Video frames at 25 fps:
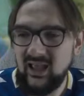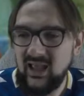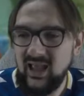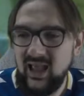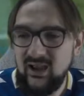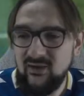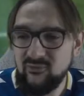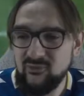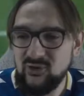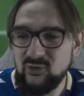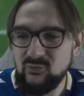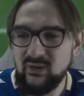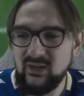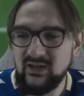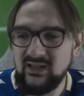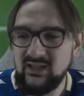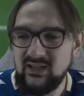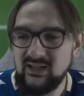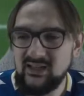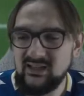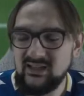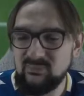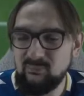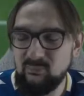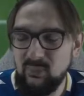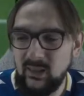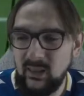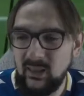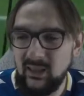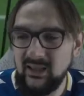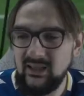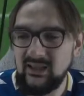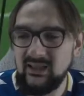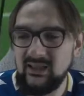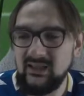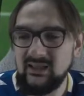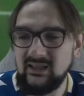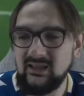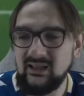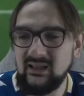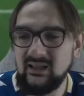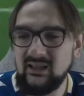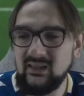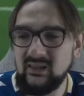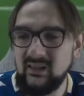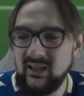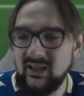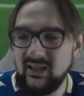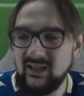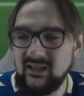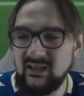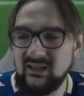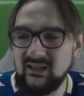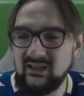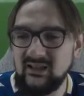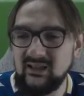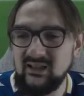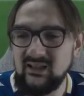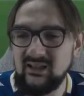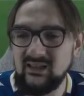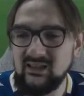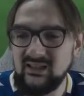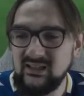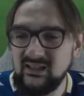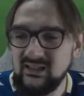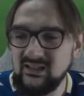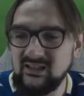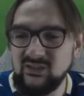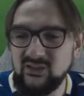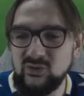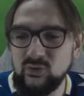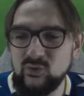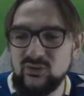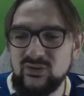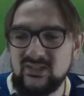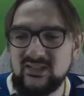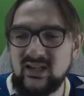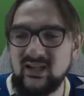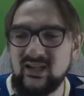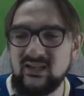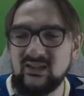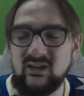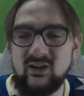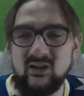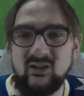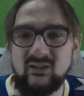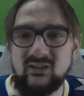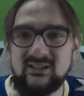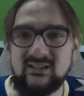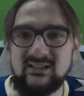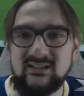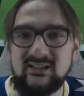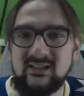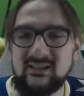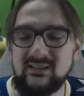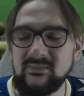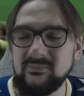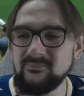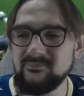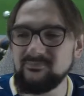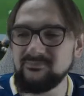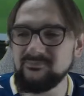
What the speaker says: Everybody is playing like a League 2 side, honestly.